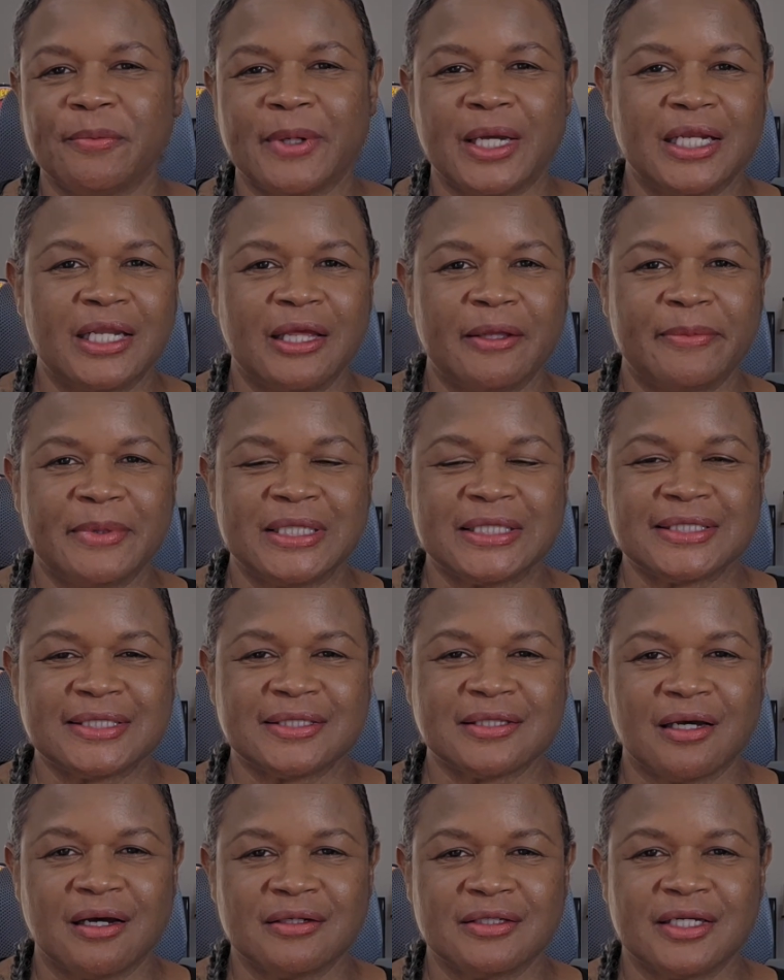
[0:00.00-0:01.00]
my name
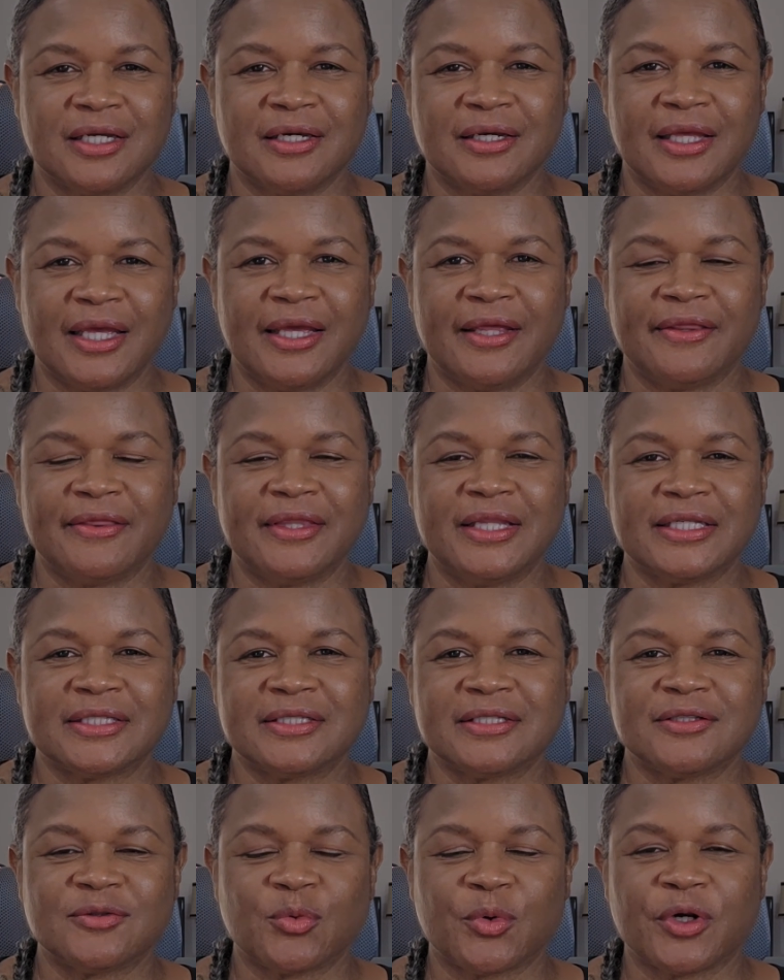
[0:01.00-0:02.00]
is Sonia and
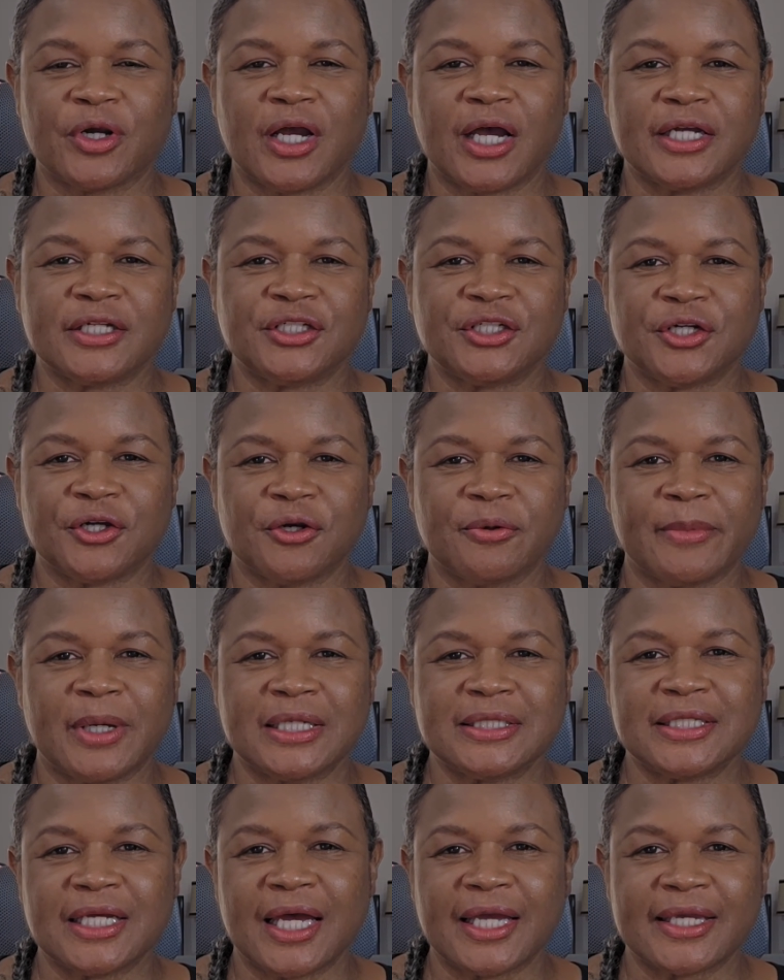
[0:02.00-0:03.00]
this is where I share
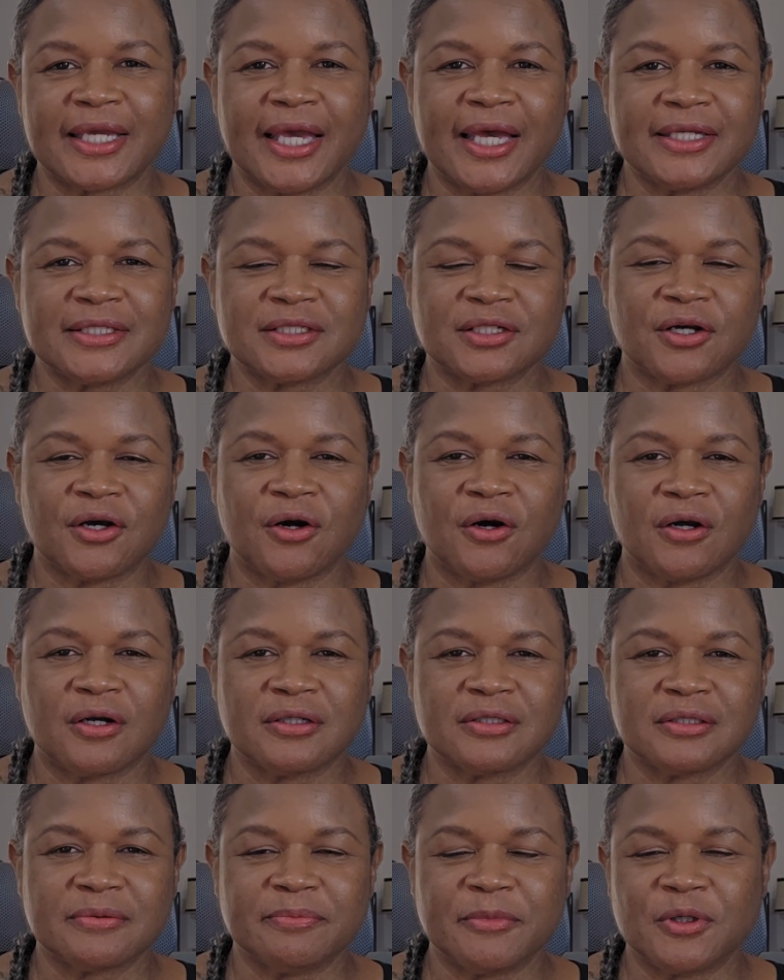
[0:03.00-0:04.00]
my die-cast
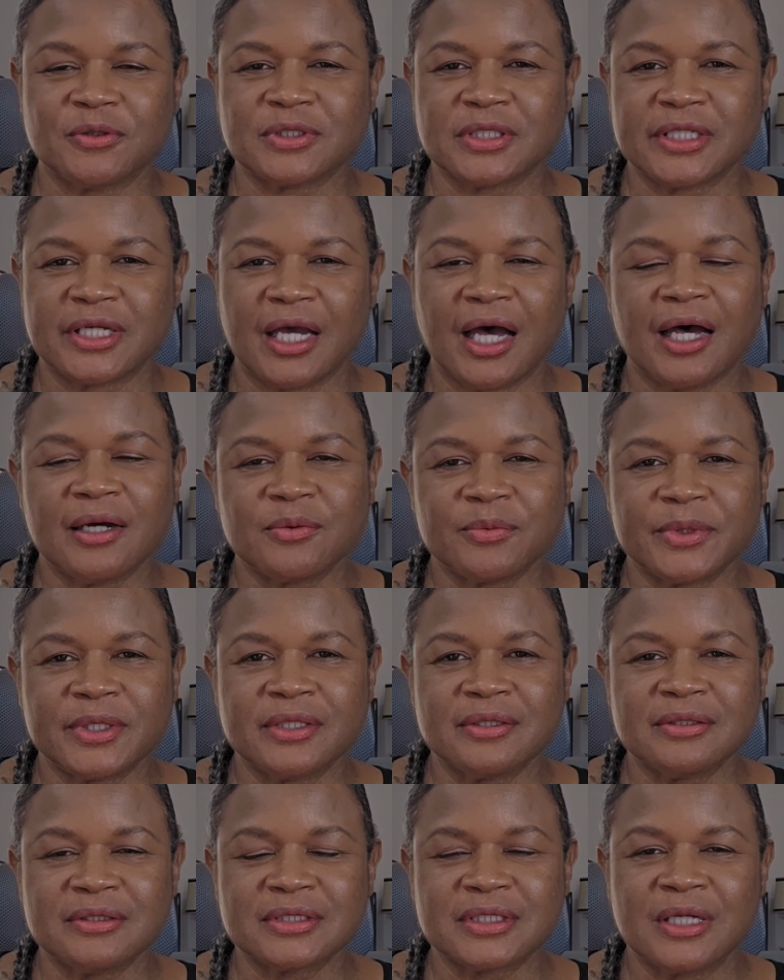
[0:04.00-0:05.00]
cars, mostly Hot
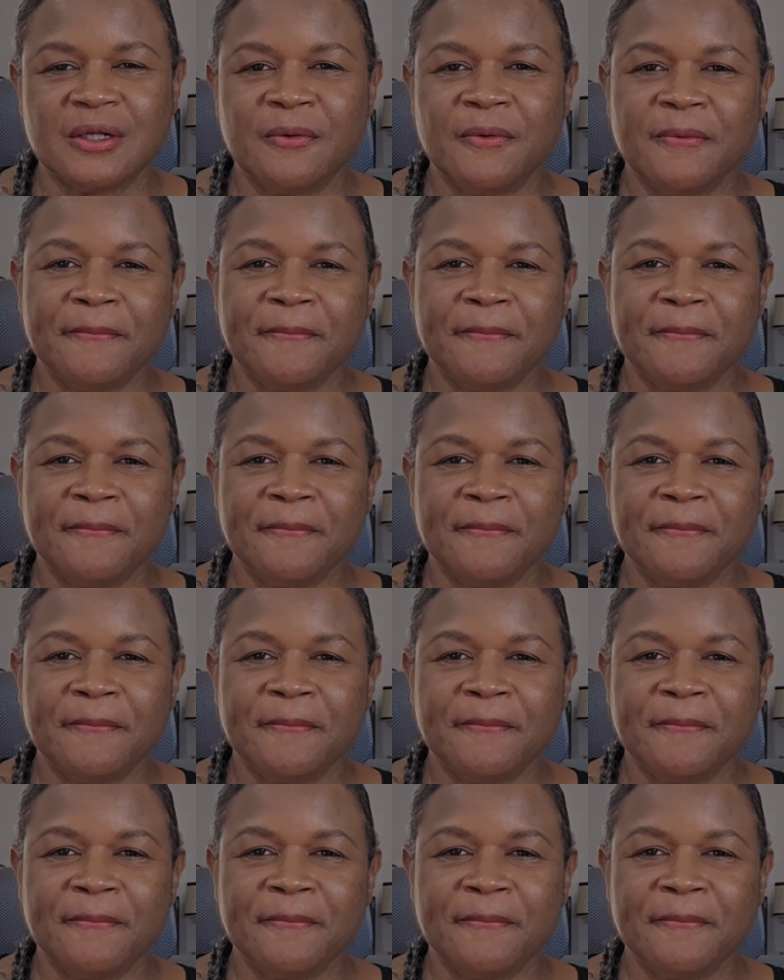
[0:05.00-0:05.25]
Wheels,